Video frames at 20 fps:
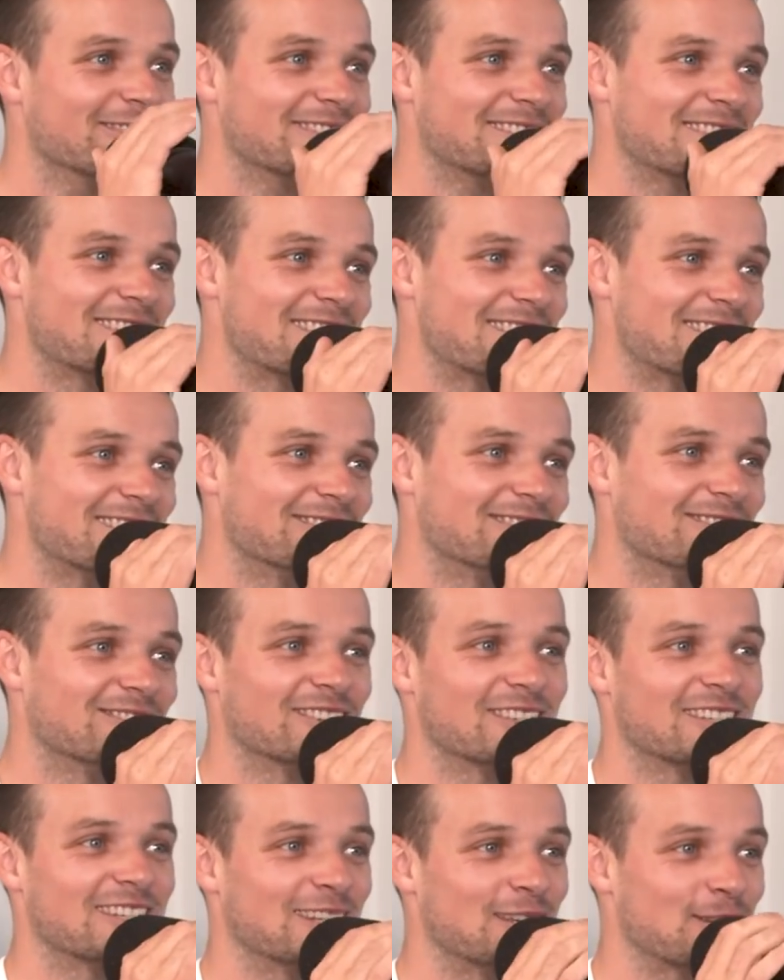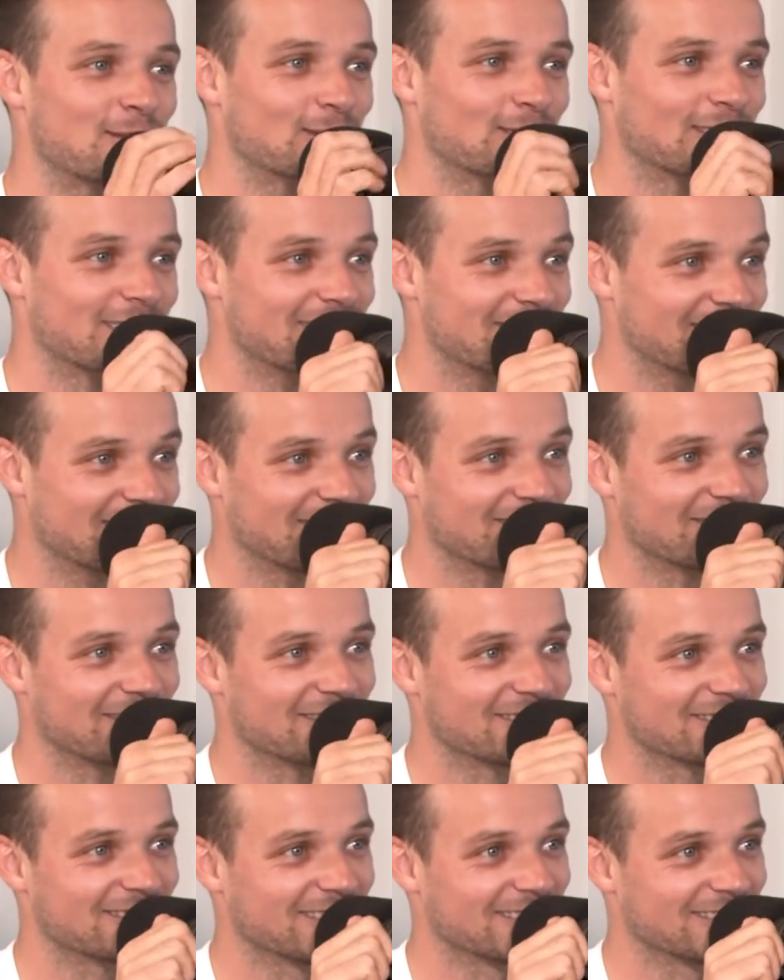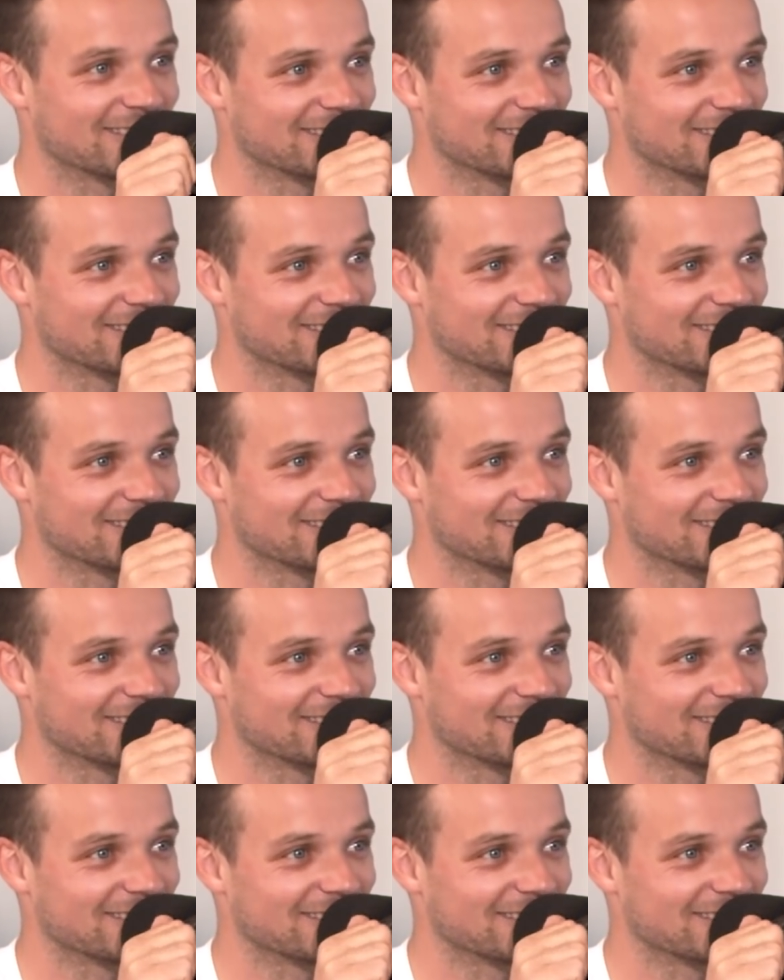did Lethal Lee say when you said?